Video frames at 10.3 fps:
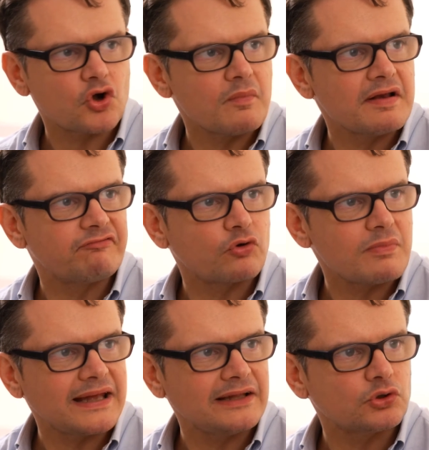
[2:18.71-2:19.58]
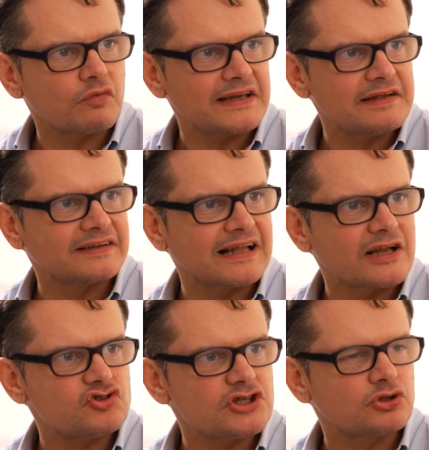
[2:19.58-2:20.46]
as well as especially
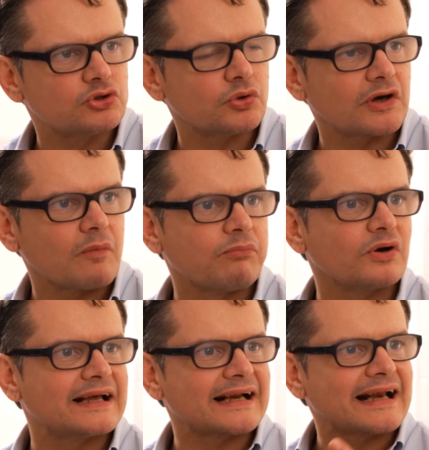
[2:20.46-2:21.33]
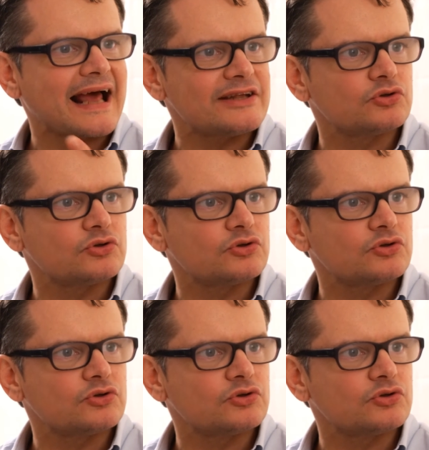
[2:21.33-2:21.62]
during the imperial period.